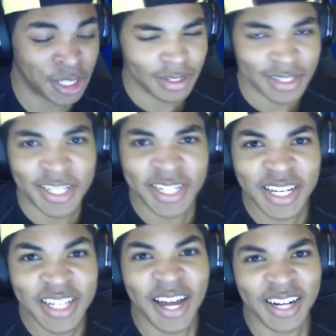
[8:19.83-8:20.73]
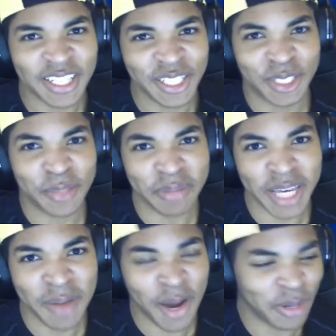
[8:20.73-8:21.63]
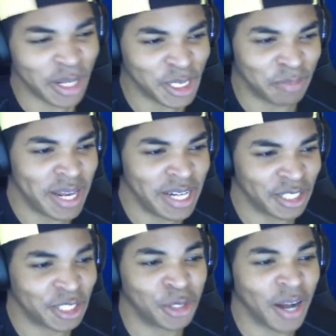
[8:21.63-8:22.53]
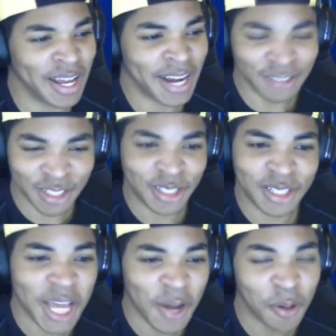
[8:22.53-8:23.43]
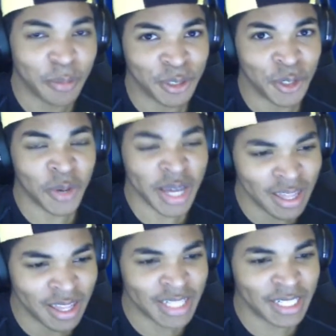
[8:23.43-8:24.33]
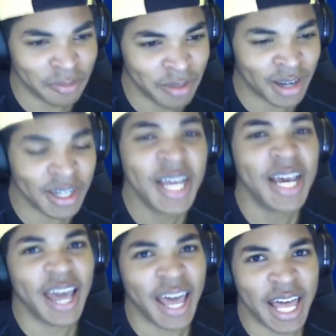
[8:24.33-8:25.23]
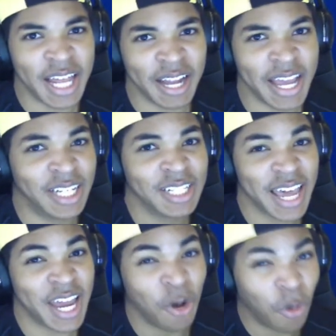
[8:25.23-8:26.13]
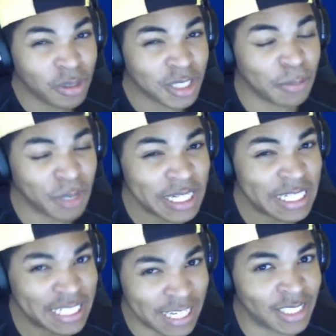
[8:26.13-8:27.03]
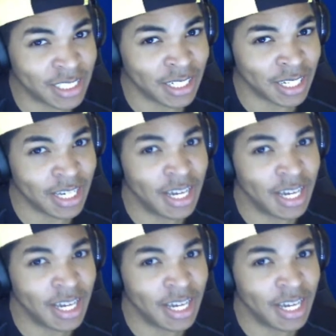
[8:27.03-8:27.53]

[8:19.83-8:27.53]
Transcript: Seaking is honestly just a meme. I really just made it just to try it out, just to see how it would do in this meta, and it holds up decently.